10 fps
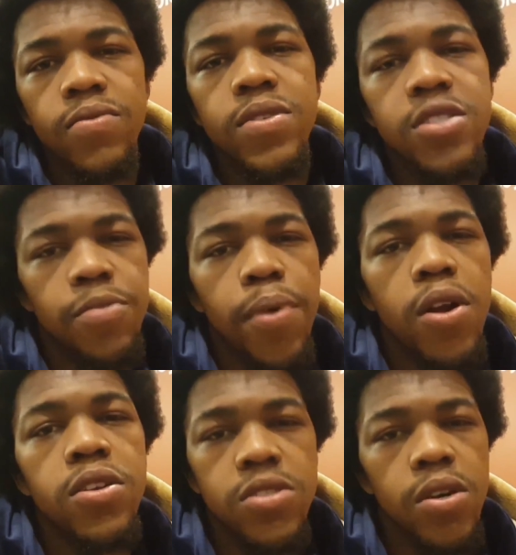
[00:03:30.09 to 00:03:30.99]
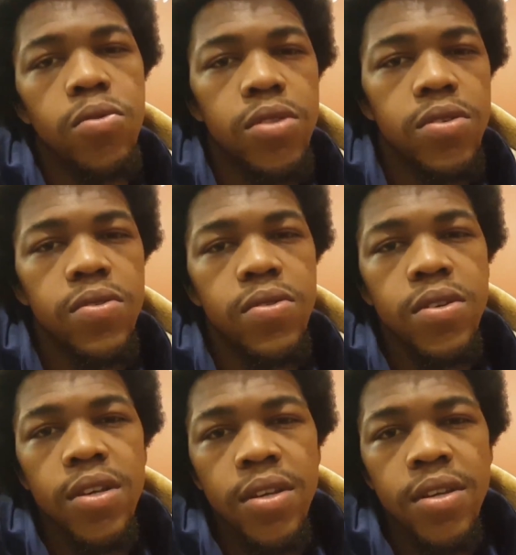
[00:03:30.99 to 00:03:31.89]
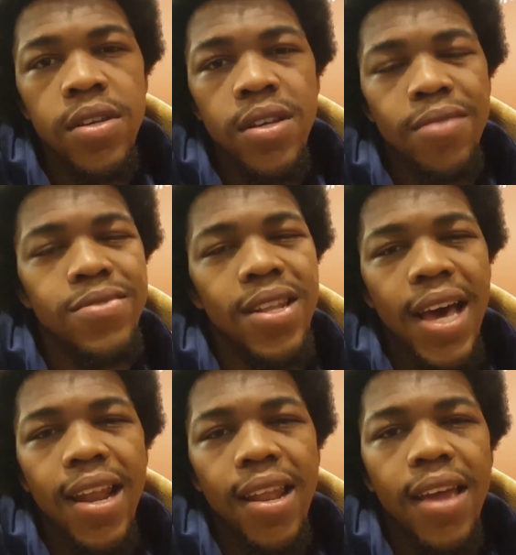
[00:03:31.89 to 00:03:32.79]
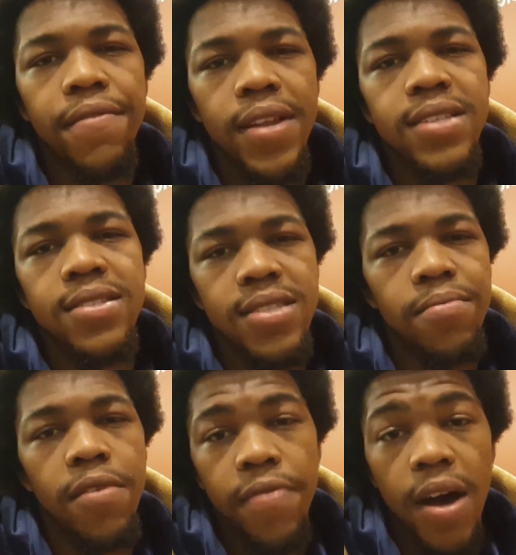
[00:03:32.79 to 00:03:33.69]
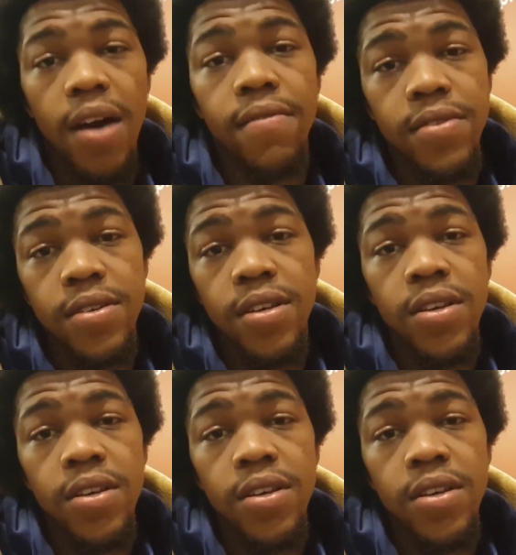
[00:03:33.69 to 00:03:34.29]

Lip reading: What did your parents go through? There was a lot of life lessons that my father